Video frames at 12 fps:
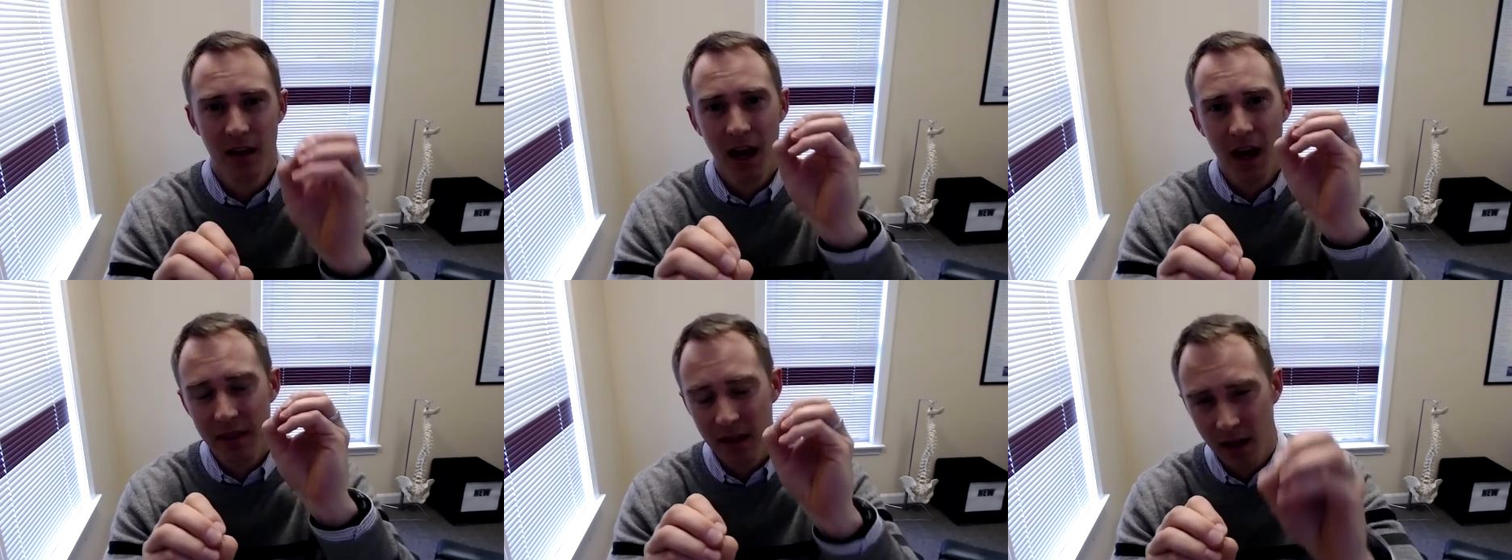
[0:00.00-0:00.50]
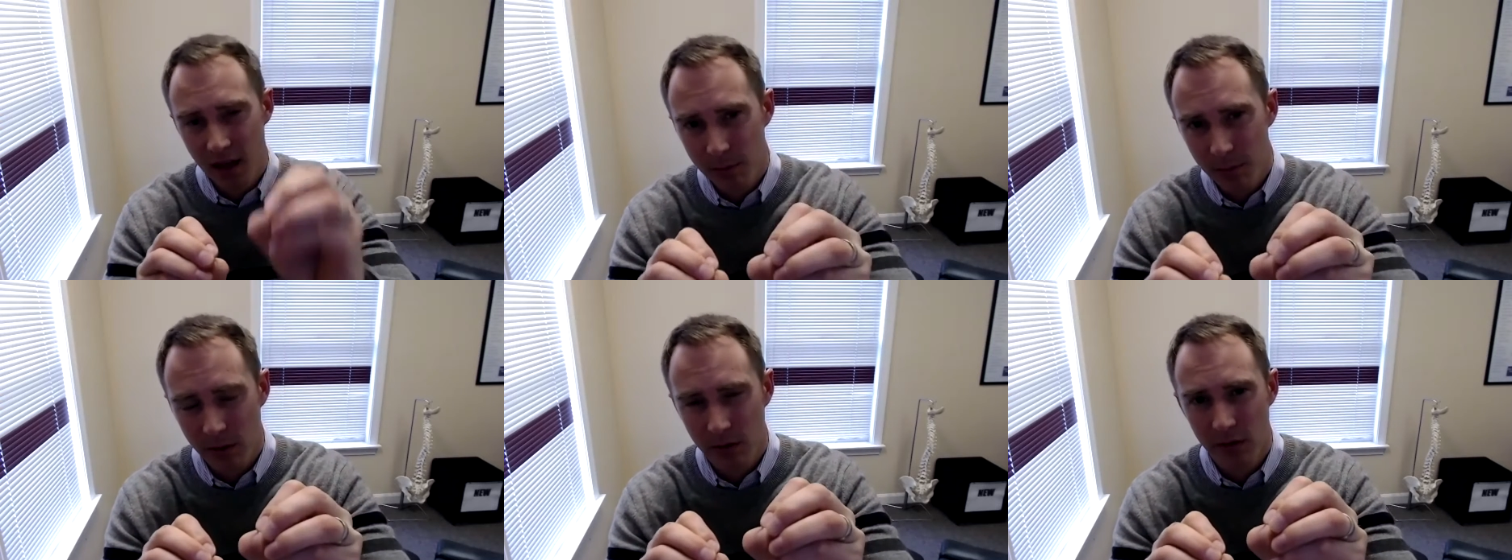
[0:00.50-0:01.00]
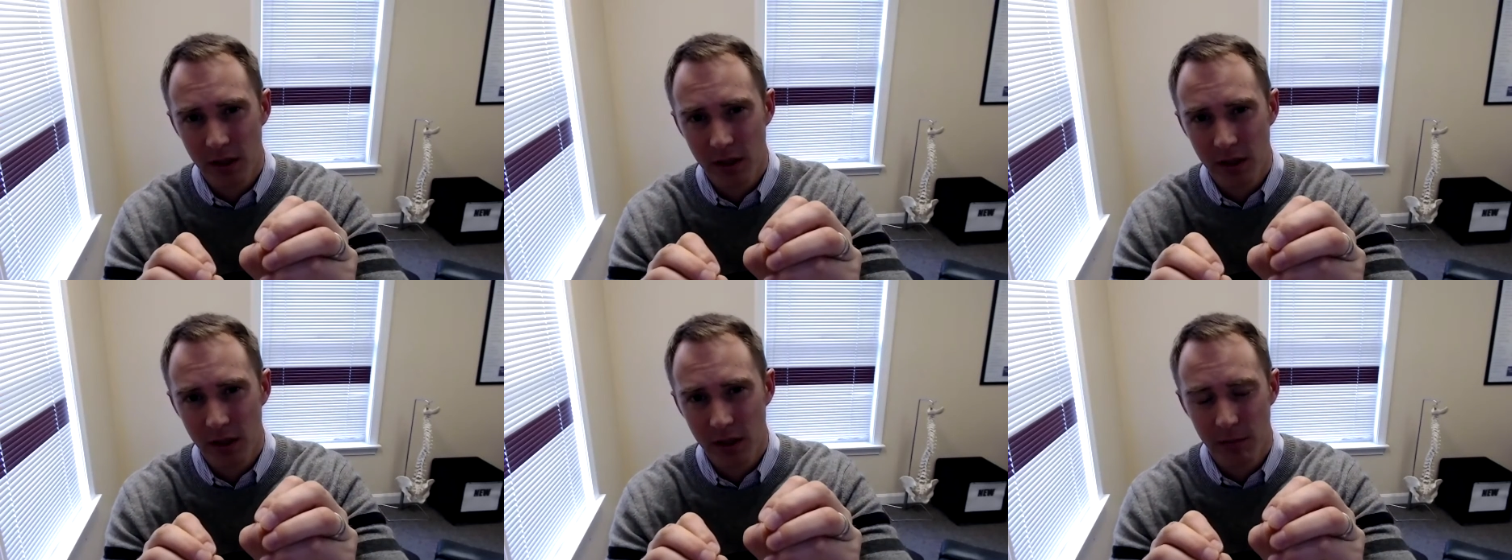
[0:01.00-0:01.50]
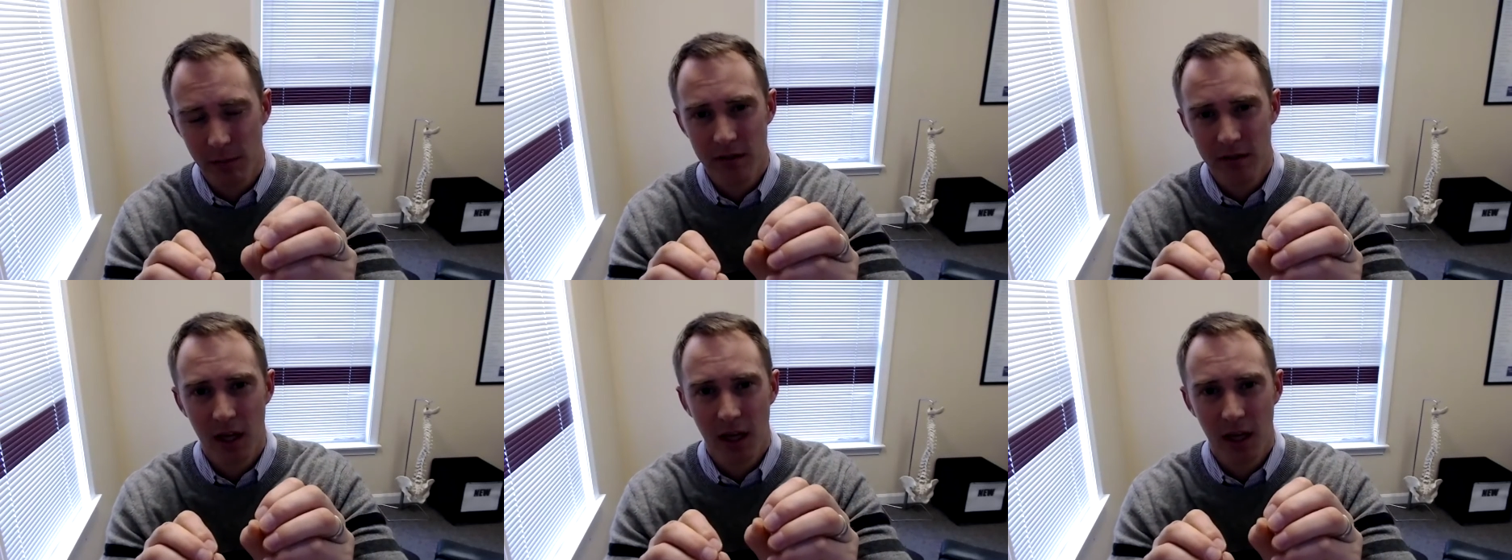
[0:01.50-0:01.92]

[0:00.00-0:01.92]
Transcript: at the apical ligaments,